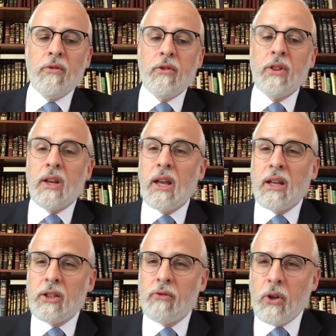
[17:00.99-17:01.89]
for the
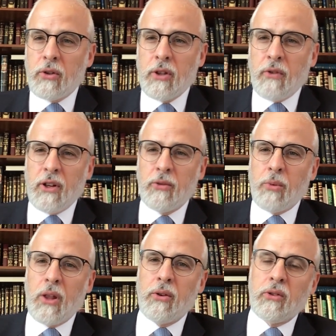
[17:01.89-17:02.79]
chet of Yosef and his
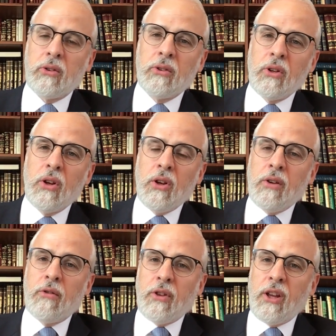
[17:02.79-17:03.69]
brothers,
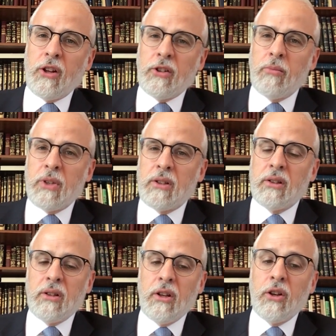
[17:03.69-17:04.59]
for the ultimate